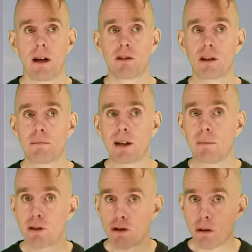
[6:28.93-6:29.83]
some
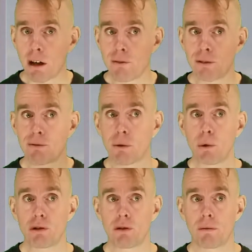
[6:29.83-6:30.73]
temperature driving
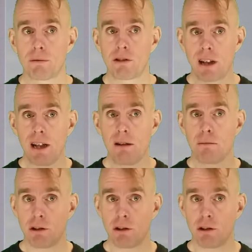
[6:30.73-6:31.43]
force T,